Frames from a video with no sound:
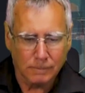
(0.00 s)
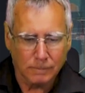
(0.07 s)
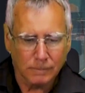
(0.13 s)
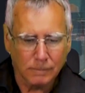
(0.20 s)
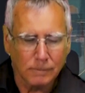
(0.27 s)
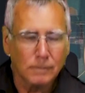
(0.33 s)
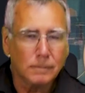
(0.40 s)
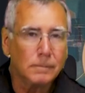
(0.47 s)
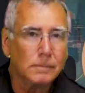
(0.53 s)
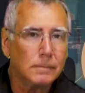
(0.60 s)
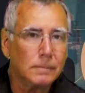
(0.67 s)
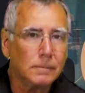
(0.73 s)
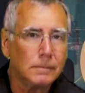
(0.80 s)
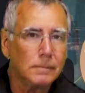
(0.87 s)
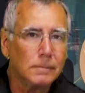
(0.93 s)

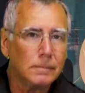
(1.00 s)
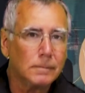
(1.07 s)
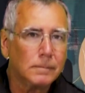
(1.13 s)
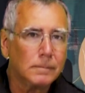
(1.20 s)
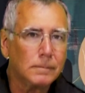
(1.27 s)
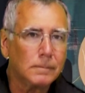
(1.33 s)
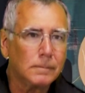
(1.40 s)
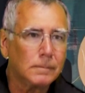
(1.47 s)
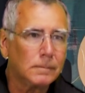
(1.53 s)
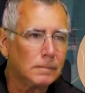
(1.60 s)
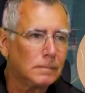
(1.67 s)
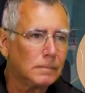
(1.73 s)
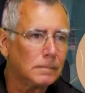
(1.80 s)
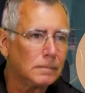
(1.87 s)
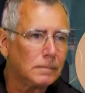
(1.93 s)

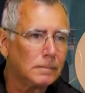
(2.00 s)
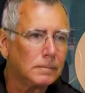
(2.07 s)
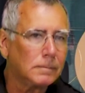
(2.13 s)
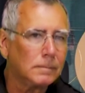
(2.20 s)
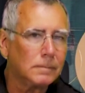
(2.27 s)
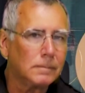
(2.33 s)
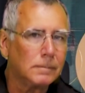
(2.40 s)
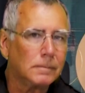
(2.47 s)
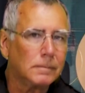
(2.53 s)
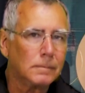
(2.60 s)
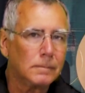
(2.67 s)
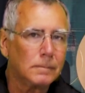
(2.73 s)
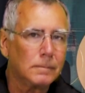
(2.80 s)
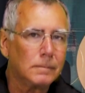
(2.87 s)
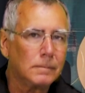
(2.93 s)

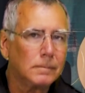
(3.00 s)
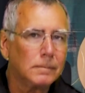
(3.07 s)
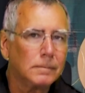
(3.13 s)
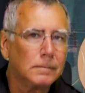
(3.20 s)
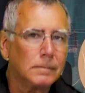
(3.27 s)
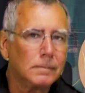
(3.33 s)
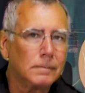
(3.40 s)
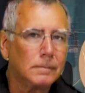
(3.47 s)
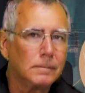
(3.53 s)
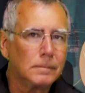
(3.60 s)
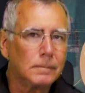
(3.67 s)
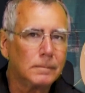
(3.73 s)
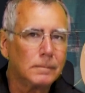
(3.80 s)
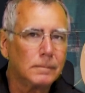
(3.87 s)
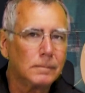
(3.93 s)

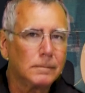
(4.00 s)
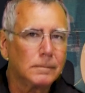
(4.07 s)
(silent)